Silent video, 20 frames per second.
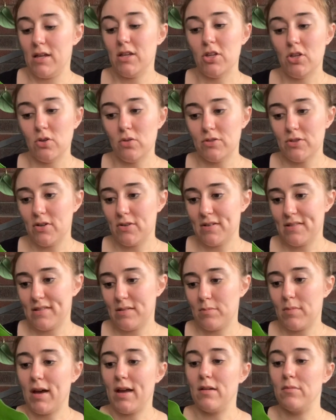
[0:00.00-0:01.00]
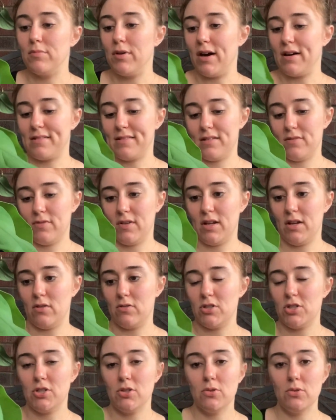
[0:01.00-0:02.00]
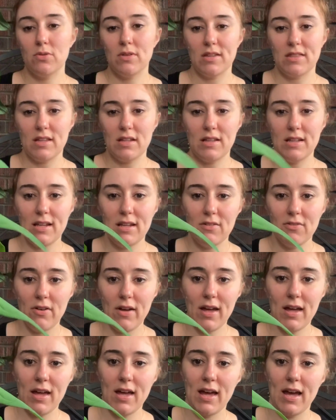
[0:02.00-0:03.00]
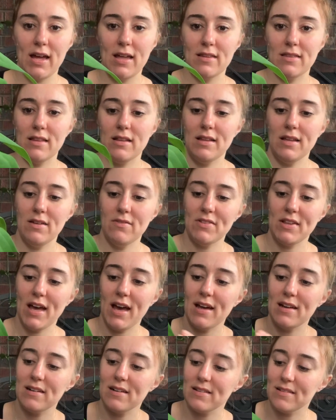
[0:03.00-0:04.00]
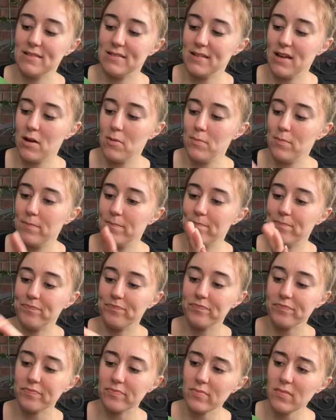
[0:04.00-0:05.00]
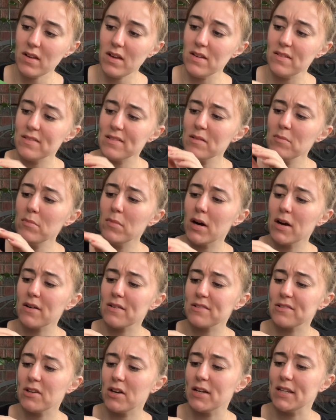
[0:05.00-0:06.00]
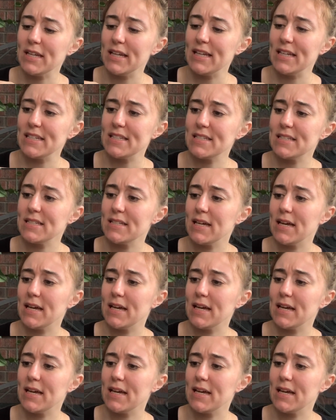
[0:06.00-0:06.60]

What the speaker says: You'll notice in my unboxing video too that the leaves had some marks on it.